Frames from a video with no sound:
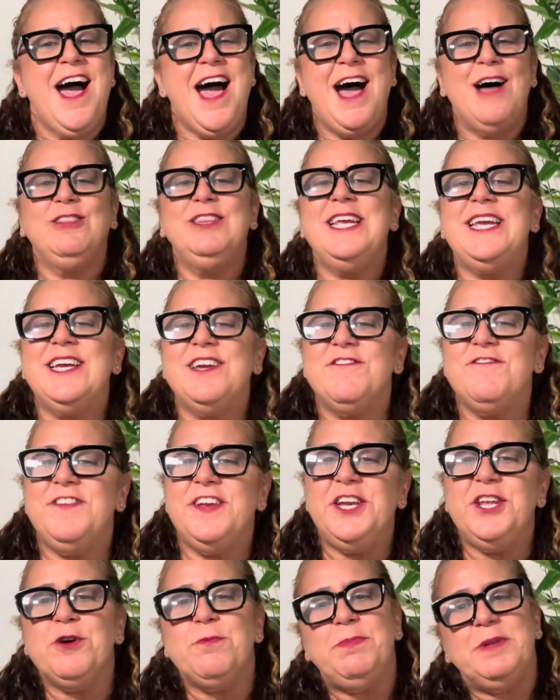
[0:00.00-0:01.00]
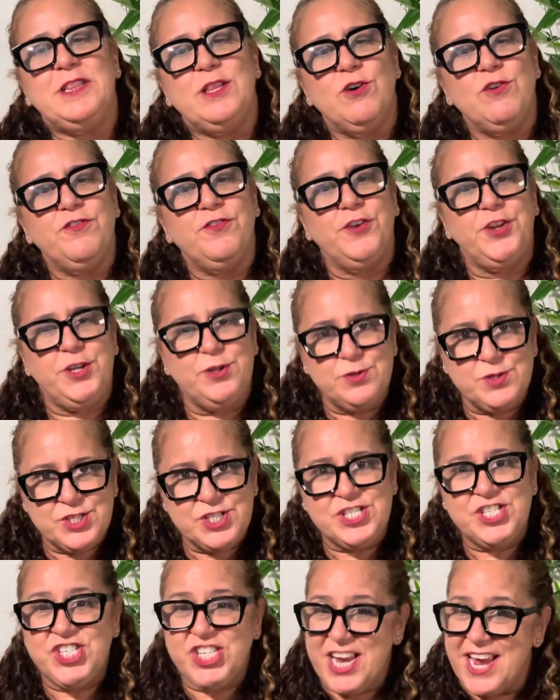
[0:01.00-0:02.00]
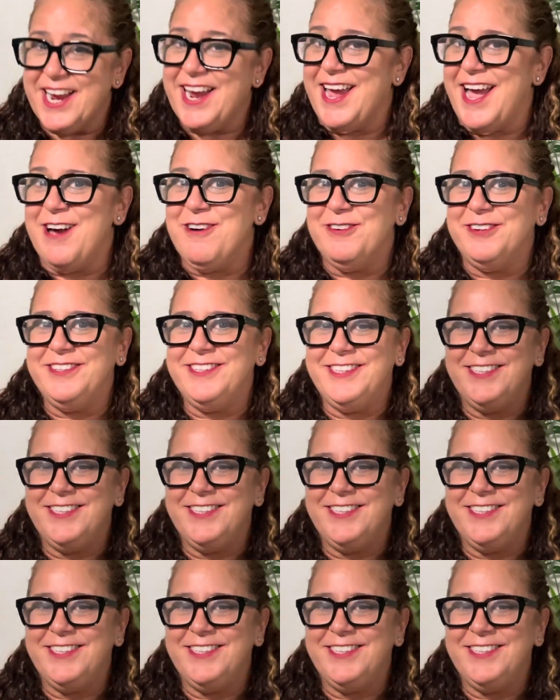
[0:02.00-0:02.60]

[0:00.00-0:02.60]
I'll link a video below for you to check out.